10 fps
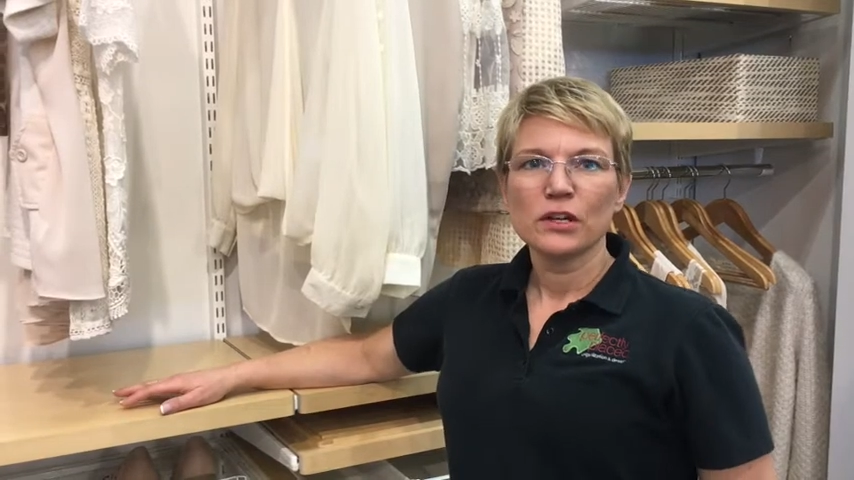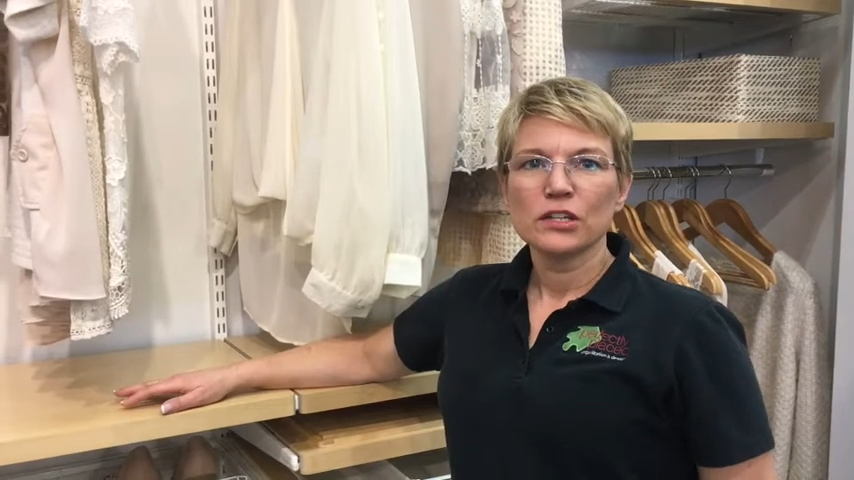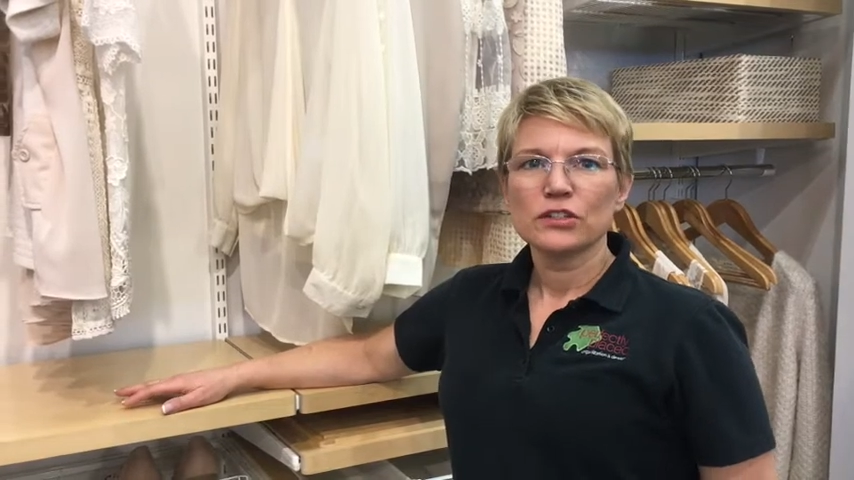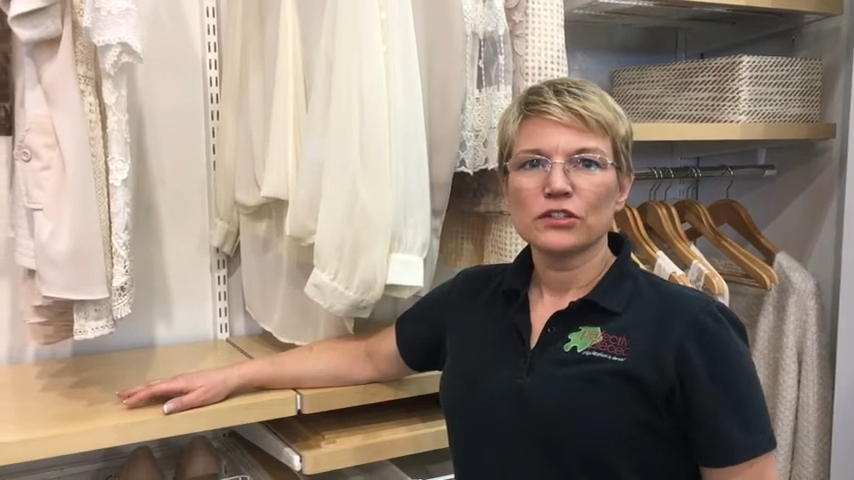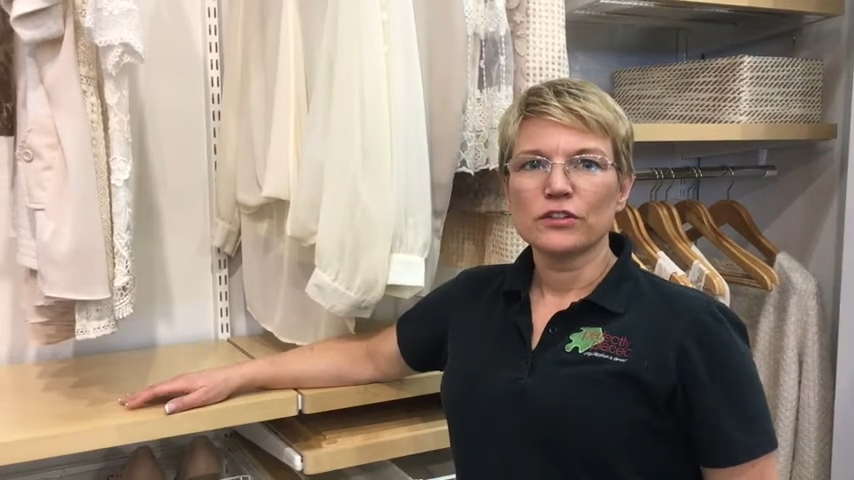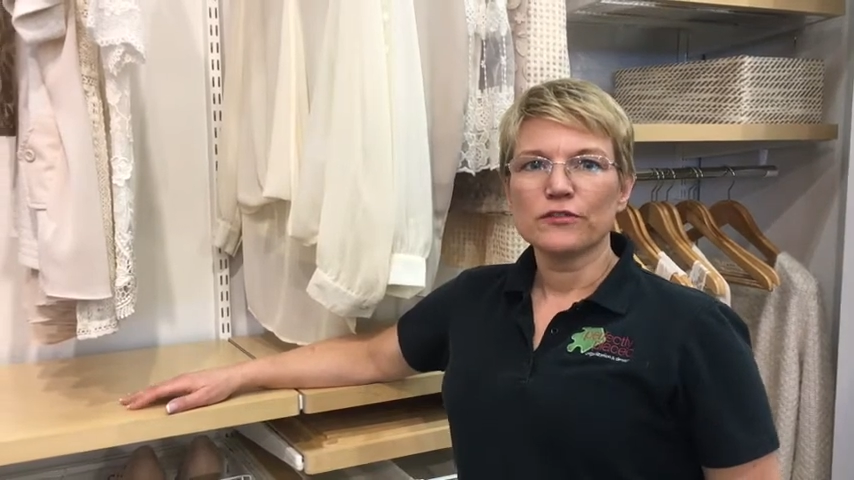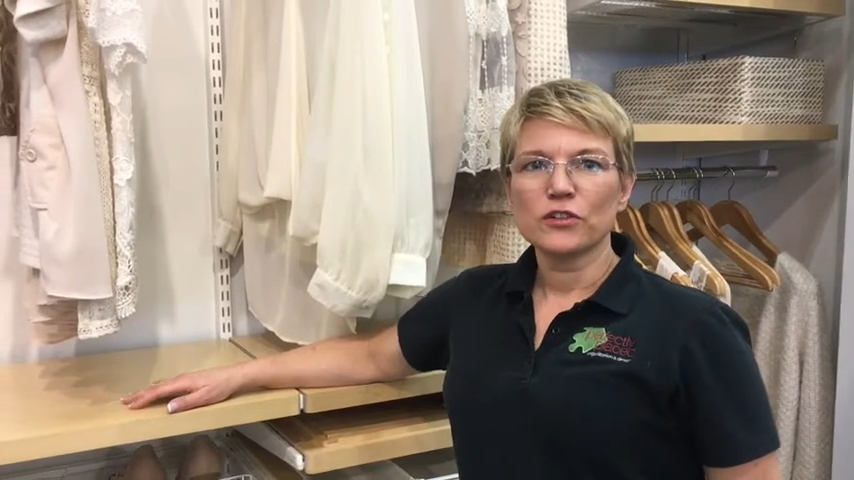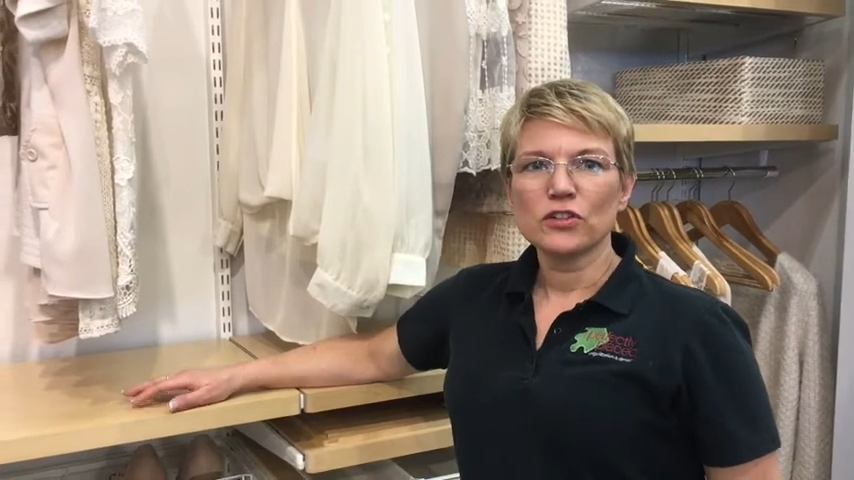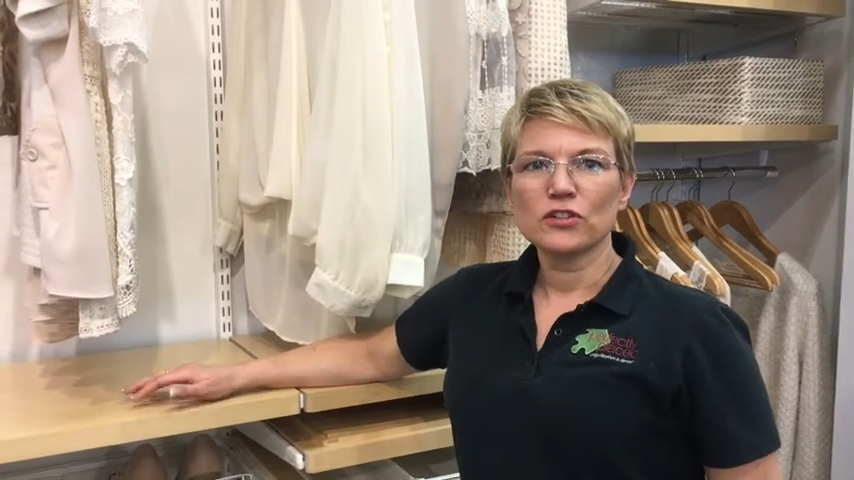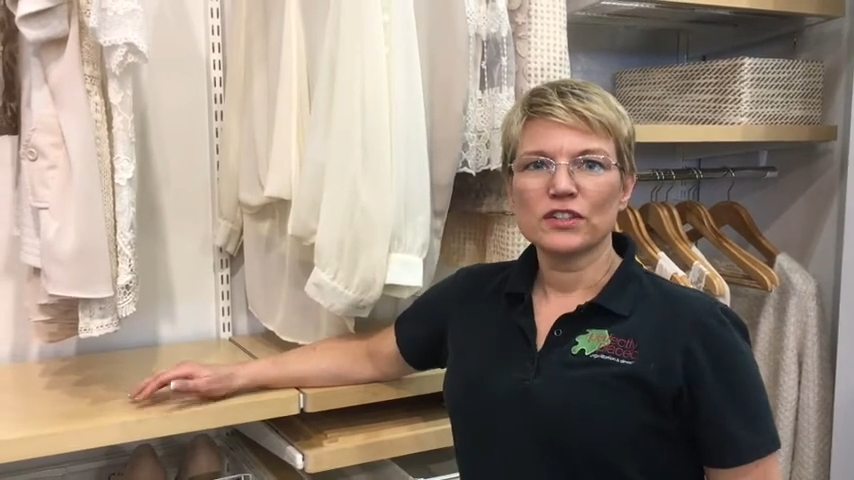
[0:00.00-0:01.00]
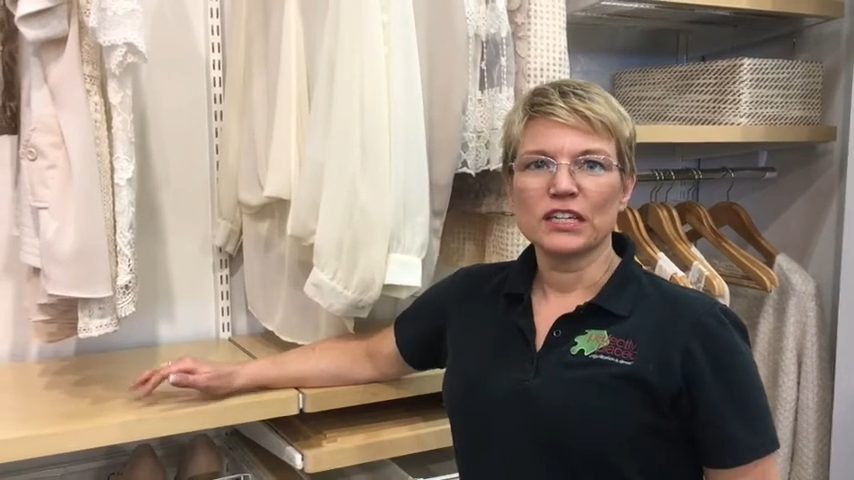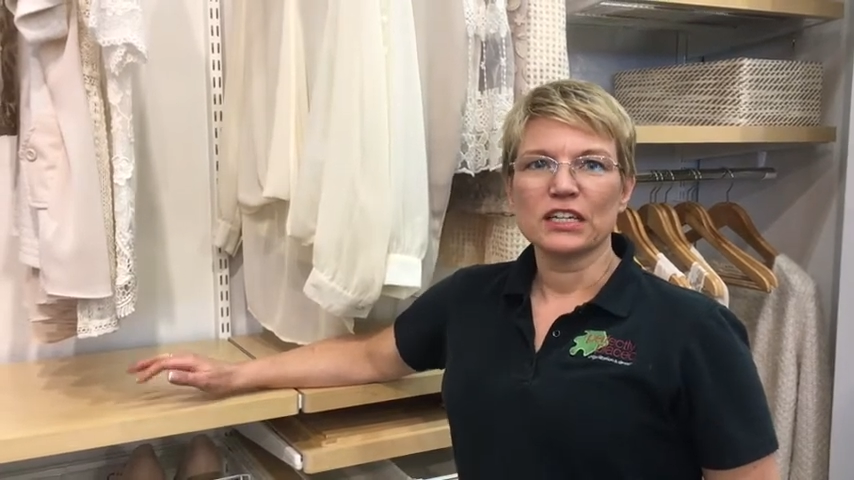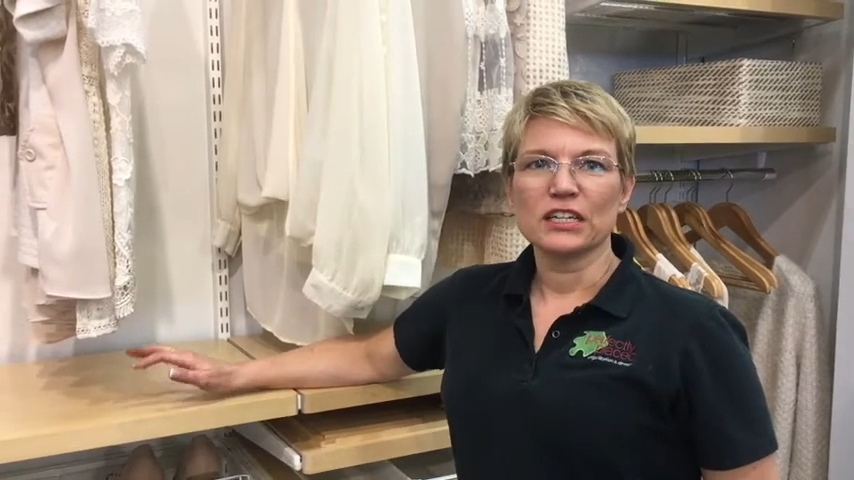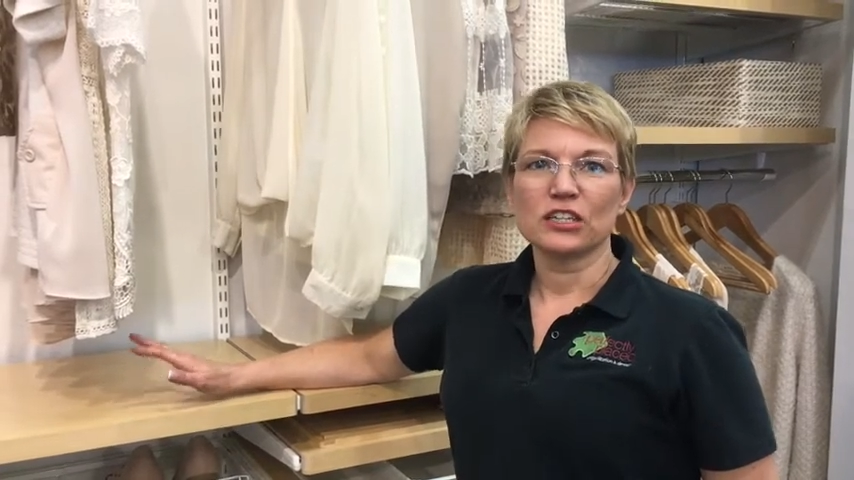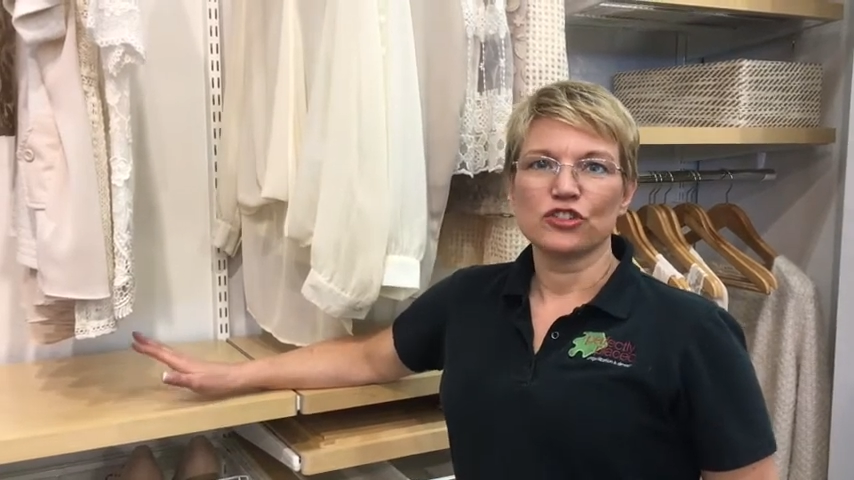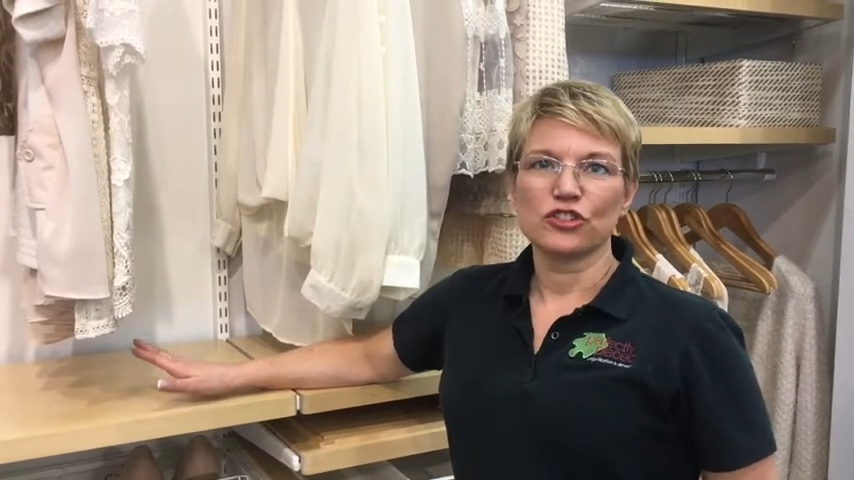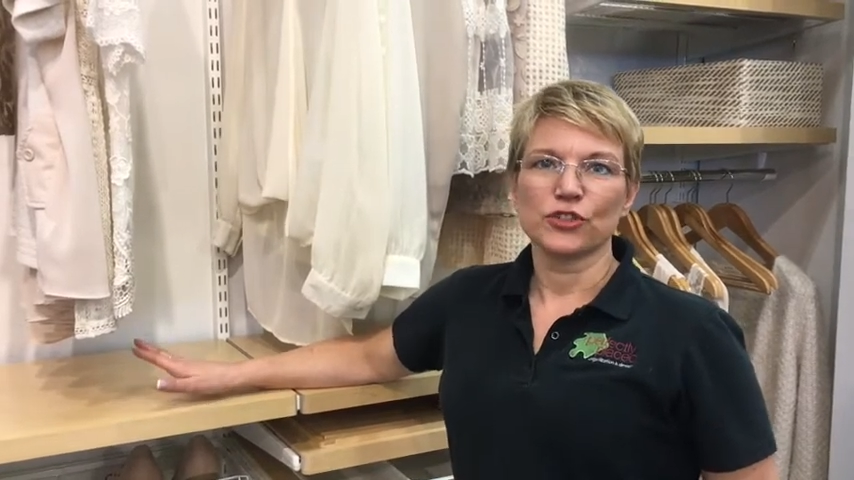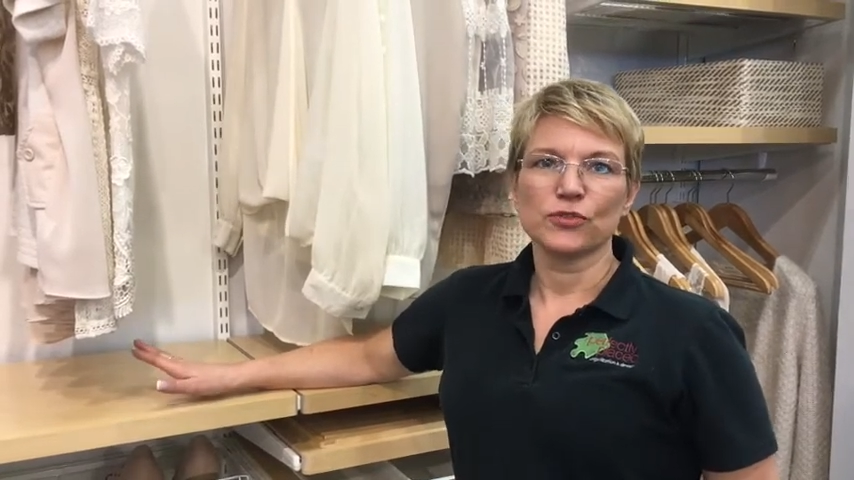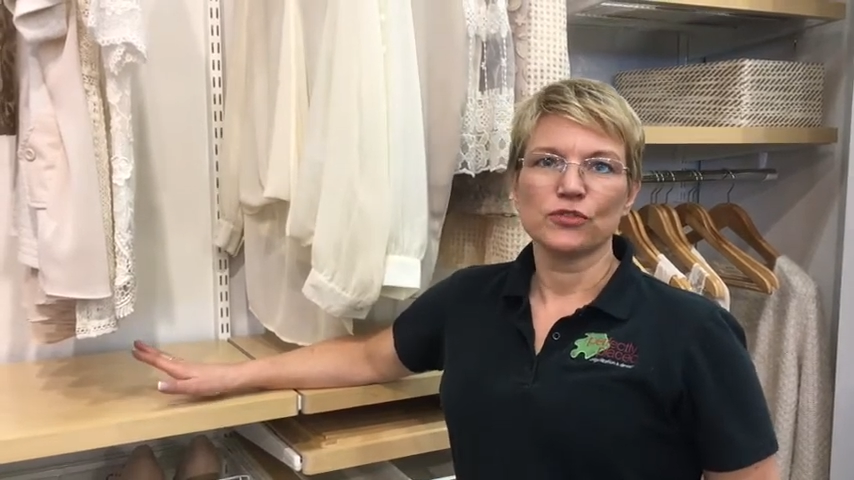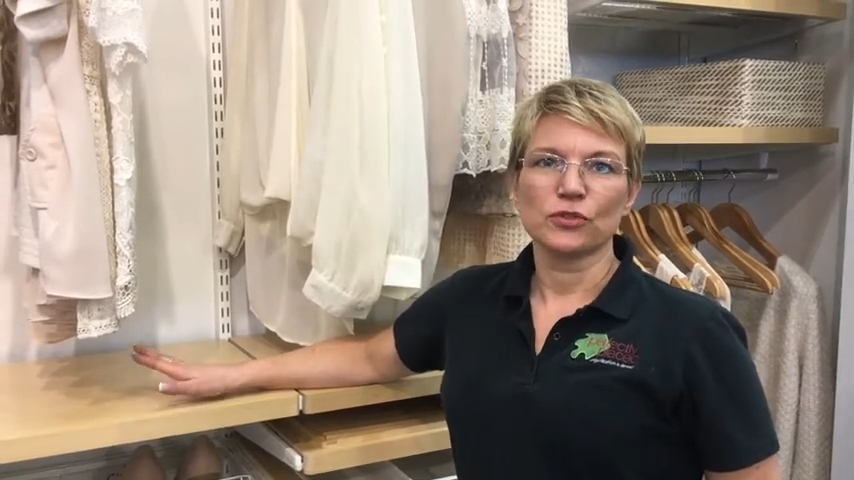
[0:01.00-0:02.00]
So the first thing is
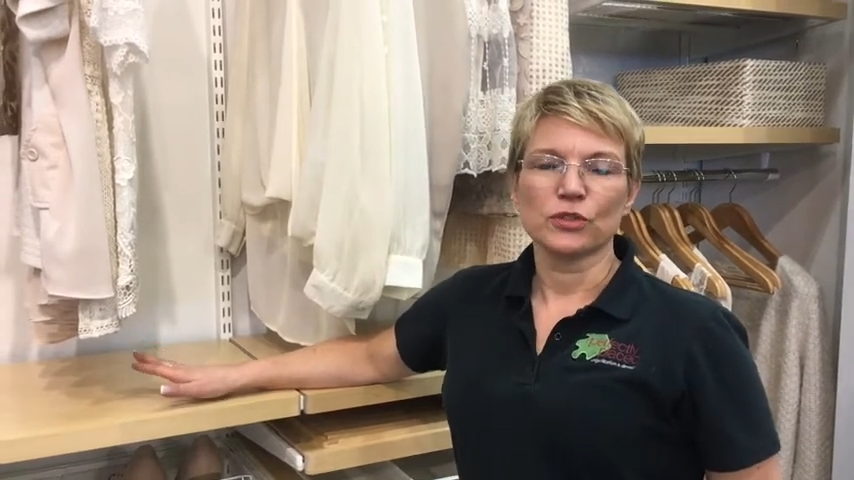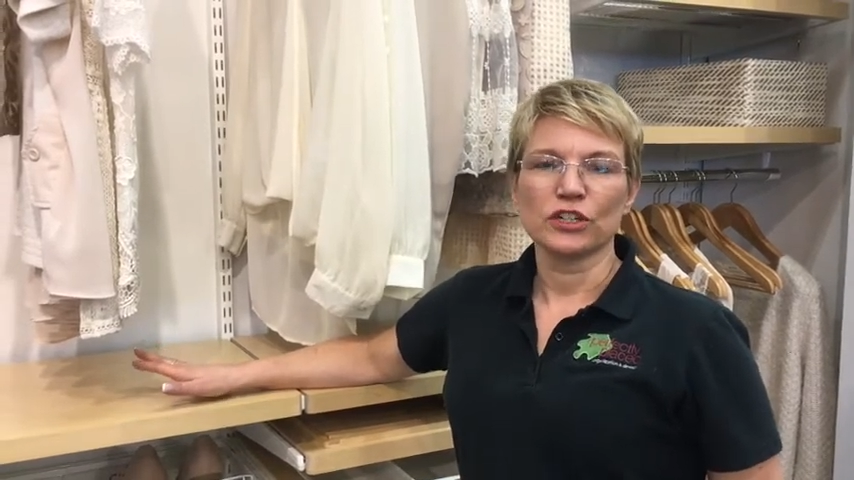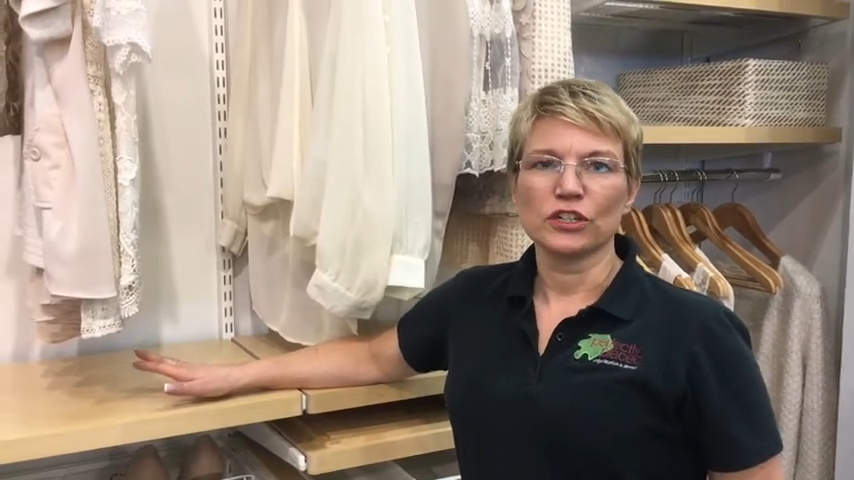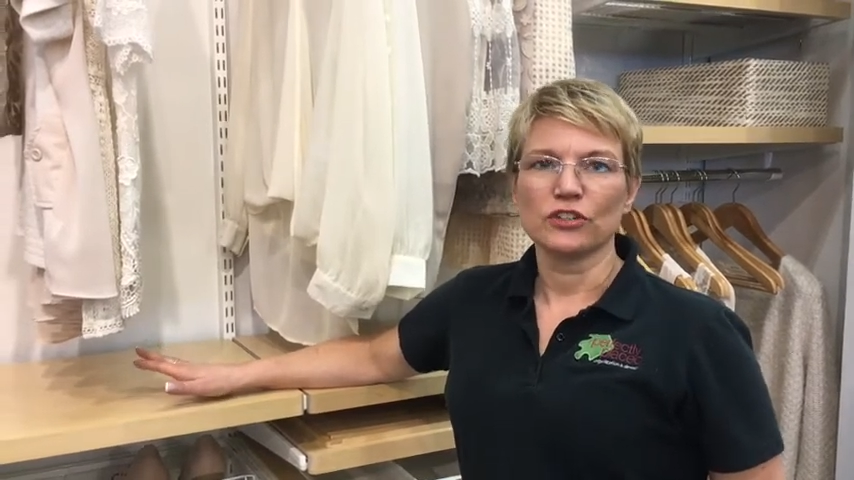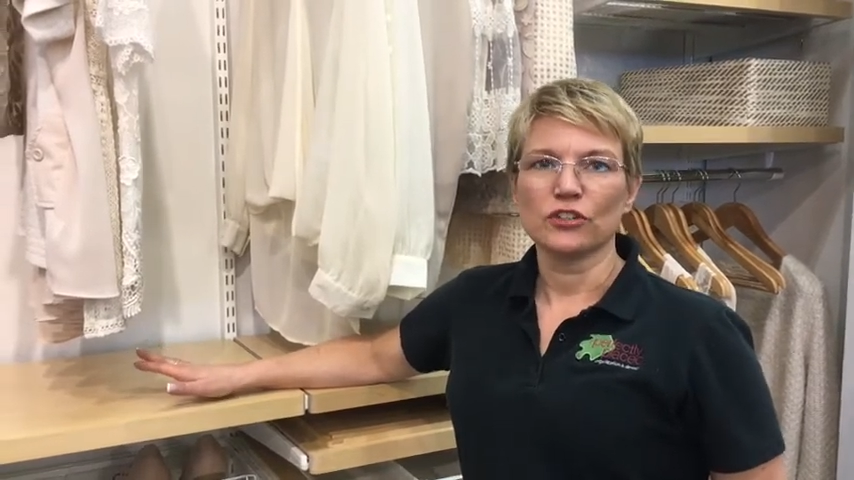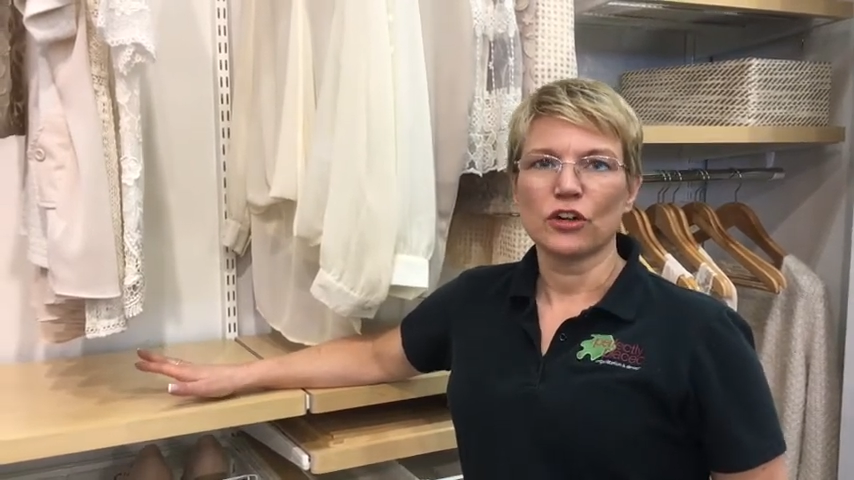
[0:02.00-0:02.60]
shoe storage.